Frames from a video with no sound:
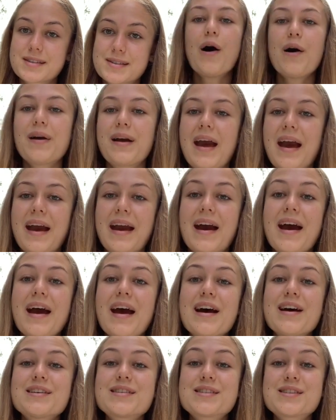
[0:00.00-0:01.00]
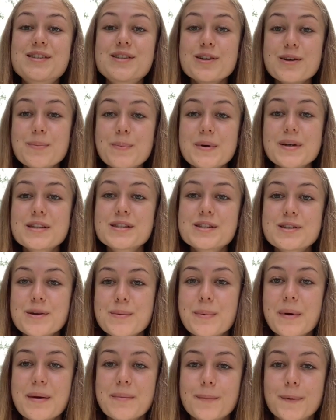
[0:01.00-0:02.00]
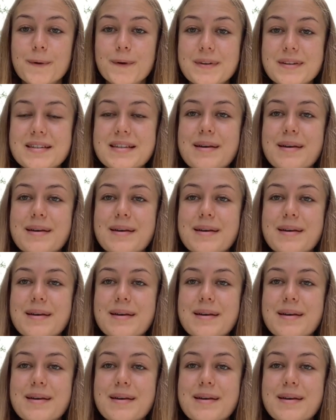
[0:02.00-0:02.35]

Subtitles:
Okay, a super important